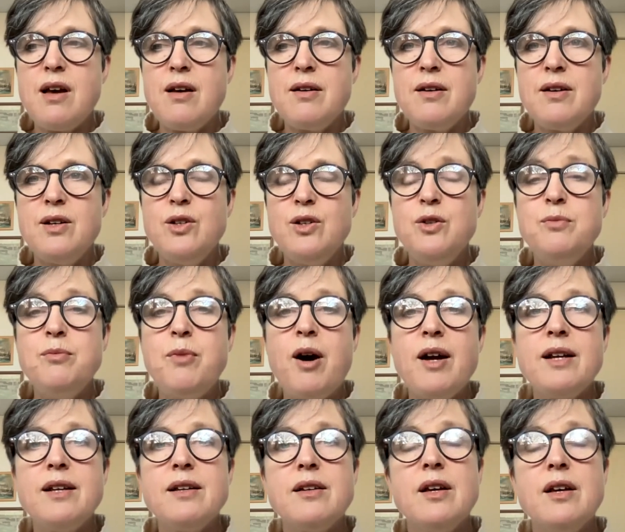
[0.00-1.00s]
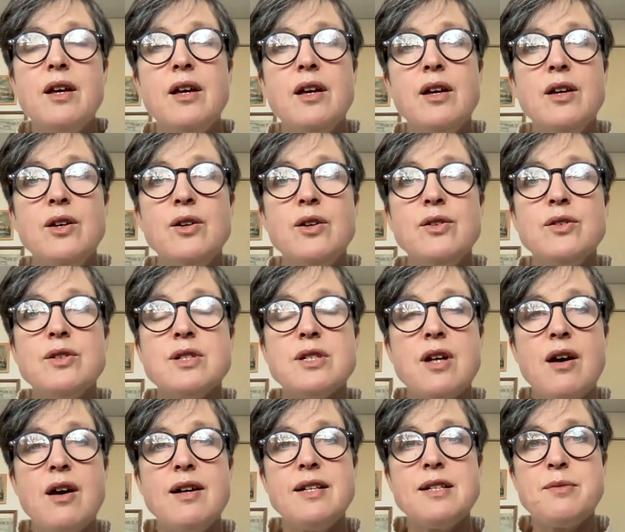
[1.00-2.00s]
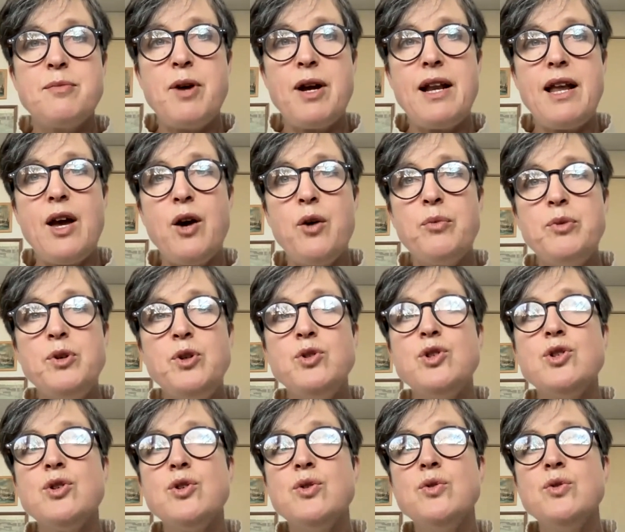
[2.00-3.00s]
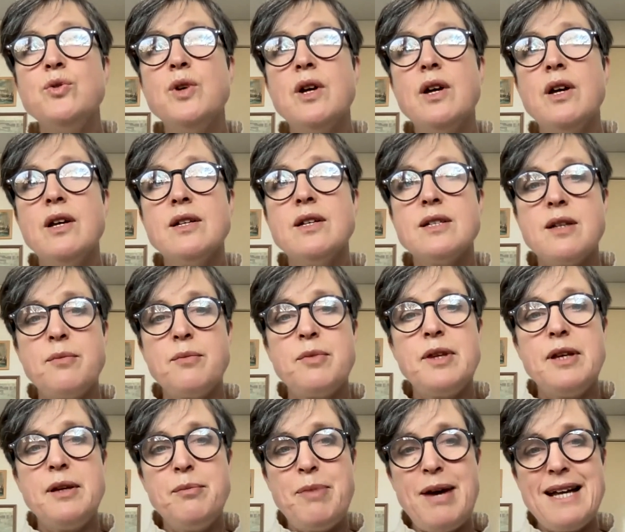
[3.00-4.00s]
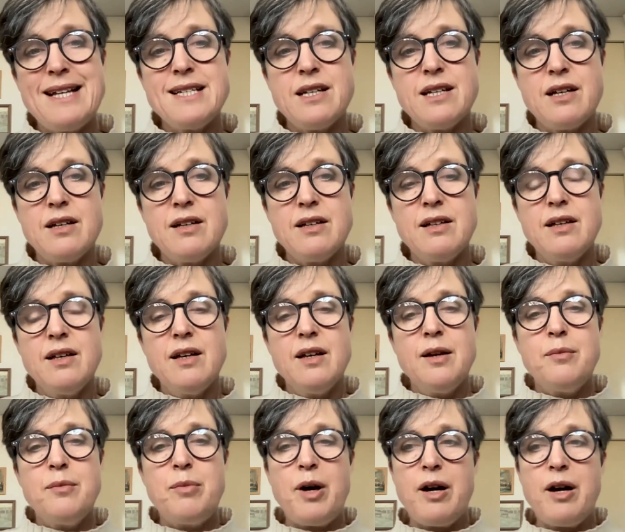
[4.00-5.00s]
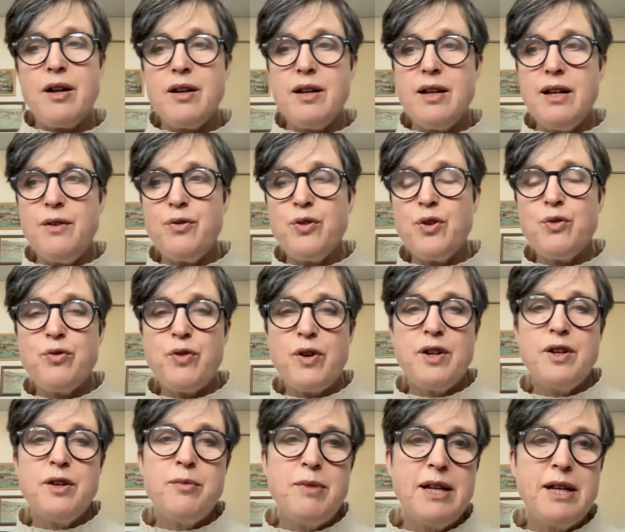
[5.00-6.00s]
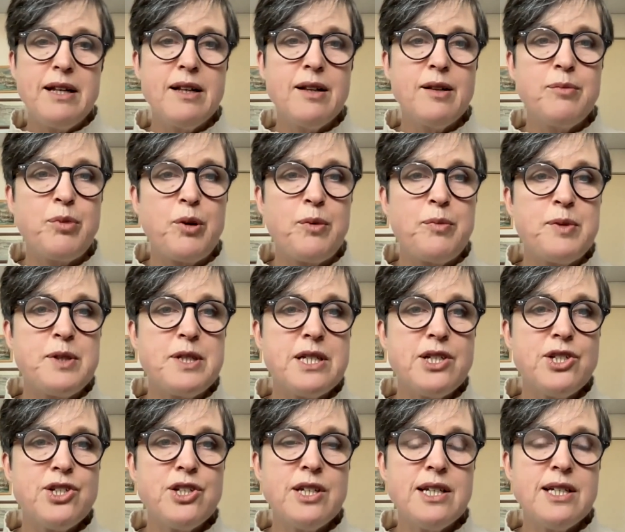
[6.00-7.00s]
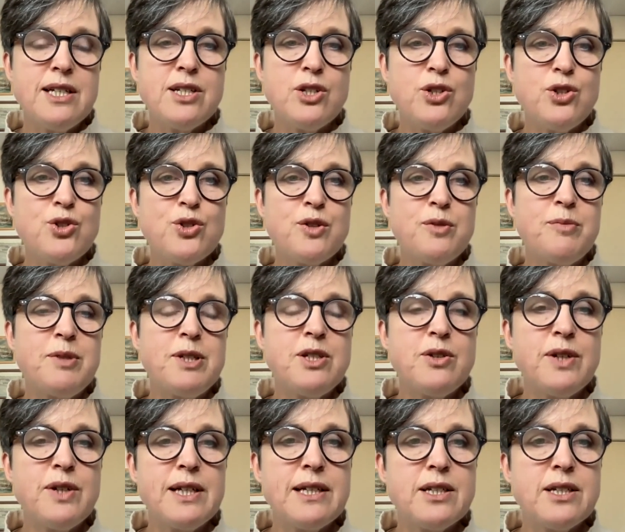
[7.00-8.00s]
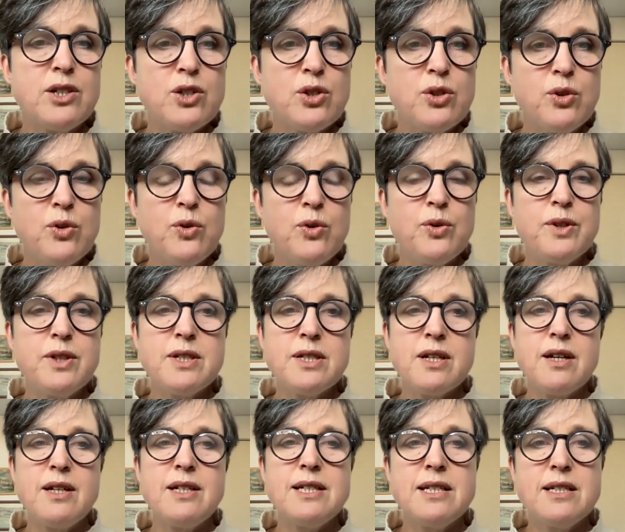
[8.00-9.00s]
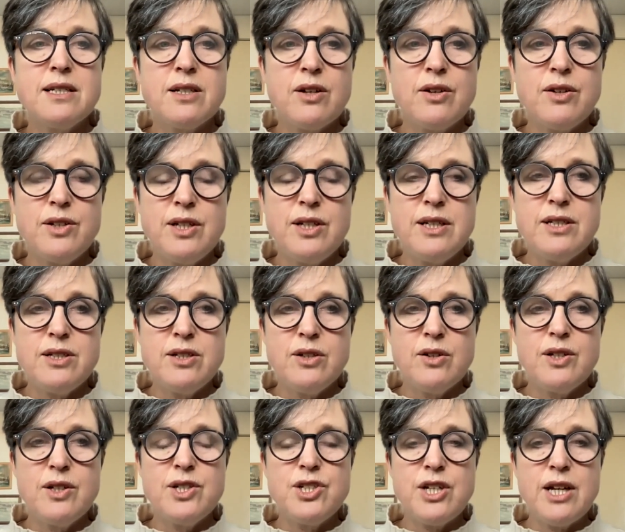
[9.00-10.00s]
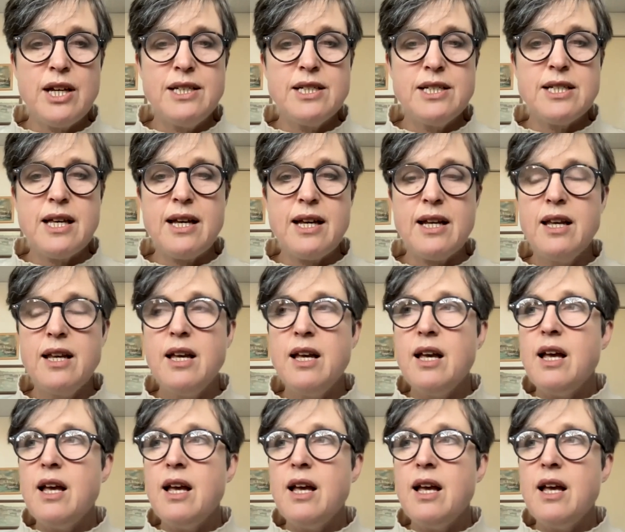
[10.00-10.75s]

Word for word: Uh, you might, the science might help you do something better, but if the fundamental proposition is that you shouldn't be doing it at all, the science is going, isn't going to change that.